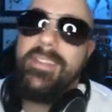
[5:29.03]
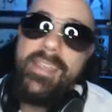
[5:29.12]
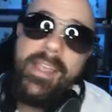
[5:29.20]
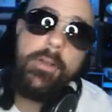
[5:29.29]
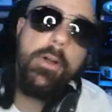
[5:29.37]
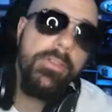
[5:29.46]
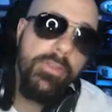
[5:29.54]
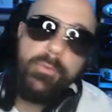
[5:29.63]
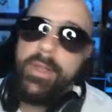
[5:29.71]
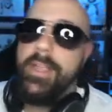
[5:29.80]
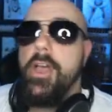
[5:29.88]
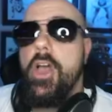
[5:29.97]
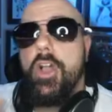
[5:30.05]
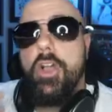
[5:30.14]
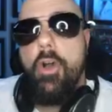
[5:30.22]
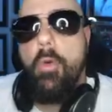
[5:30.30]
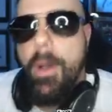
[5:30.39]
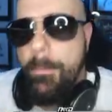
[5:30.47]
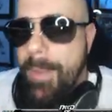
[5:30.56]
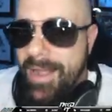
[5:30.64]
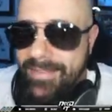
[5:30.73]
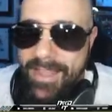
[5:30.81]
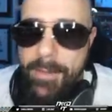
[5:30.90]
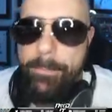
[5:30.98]
to take our three, go up by
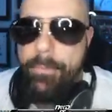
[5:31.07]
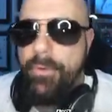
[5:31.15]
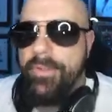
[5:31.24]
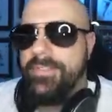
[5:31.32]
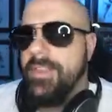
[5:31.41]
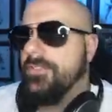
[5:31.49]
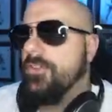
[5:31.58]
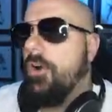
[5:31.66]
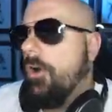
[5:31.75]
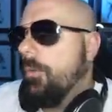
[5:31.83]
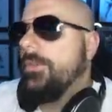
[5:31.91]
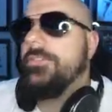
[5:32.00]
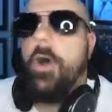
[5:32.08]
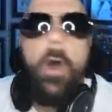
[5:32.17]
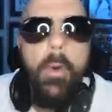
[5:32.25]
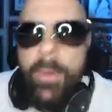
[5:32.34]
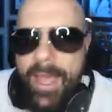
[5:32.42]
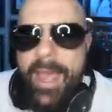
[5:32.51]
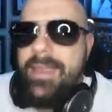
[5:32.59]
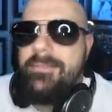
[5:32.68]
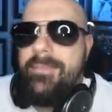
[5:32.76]
10 points. That's always okay in